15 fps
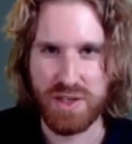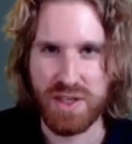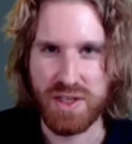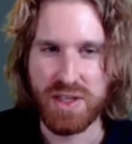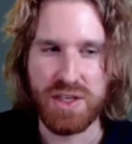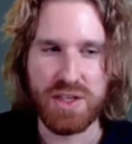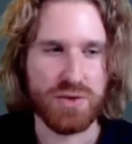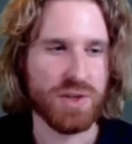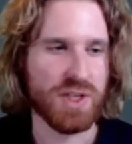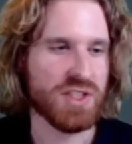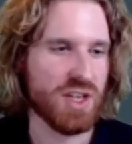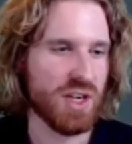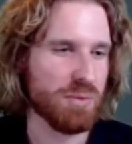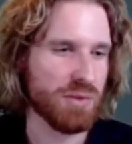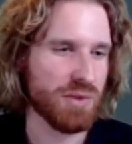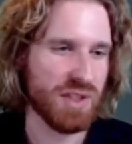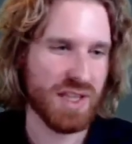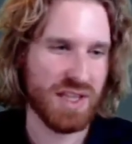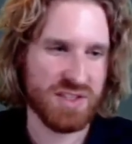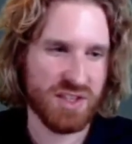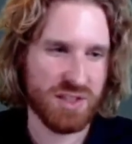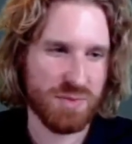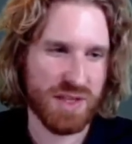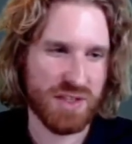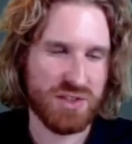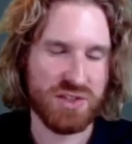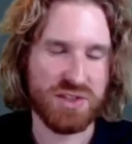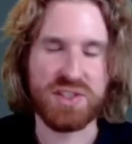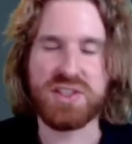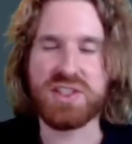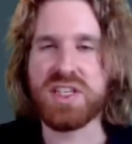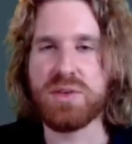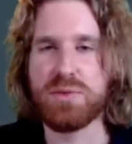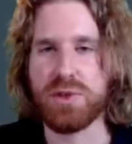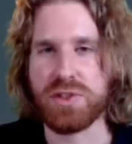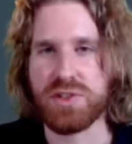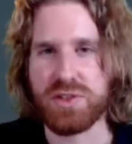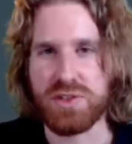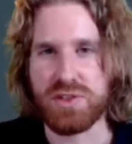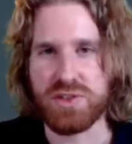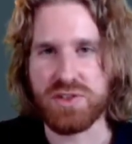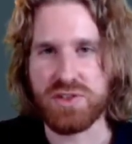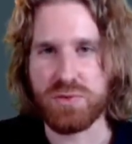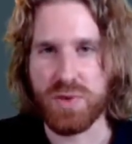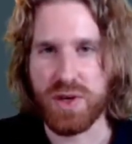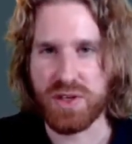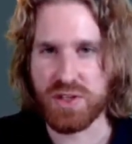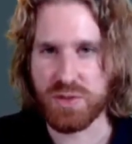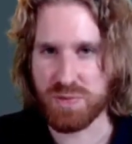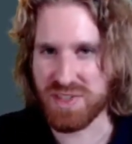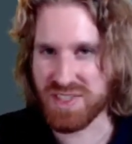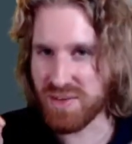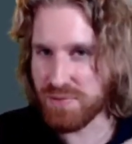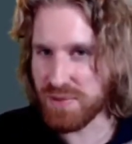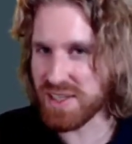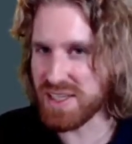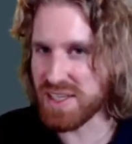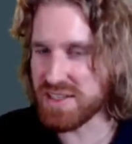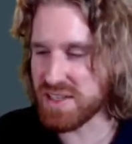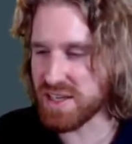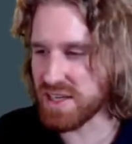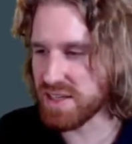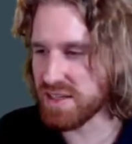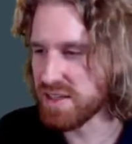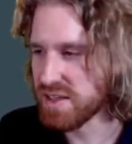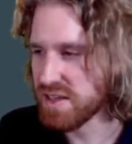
So an example, as just mentioned, is keyword search, where you specifically say,